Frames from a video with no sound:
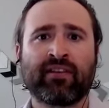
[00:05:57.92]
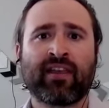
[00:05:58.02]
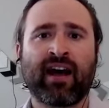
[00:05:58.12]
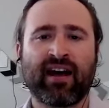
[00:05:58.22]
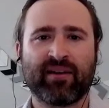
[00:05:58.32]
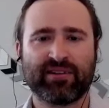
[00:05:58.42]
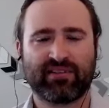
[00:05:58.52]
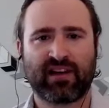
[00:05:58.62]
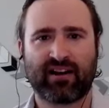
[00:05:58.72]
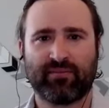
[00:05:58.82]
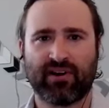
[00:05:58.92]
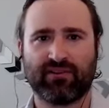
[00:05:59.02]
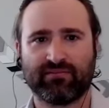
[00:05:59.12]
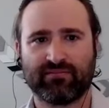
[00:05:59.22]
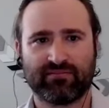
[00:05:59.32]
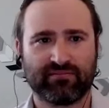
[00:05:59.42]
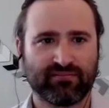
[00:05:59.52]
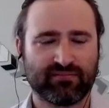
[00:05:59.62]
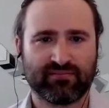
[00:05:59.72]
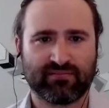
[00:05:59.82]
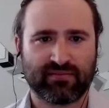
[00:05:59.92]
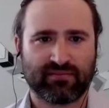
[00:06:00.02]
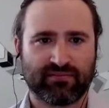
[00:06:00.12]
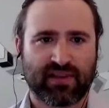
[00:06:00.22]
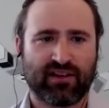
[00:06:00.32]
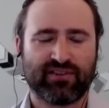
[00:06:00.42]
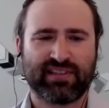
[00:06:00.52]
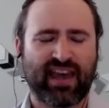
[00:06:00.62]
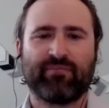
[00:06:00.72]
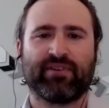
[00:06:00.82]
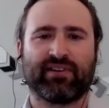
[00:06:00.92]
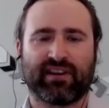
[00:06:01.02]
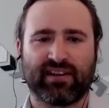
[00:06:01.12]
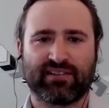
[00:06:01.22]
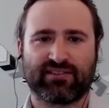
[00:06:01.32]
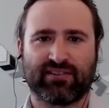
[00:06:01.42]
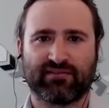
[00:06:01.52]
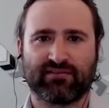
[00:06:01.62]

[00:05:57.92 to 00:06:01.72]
time and talk about how this happened, I guess, or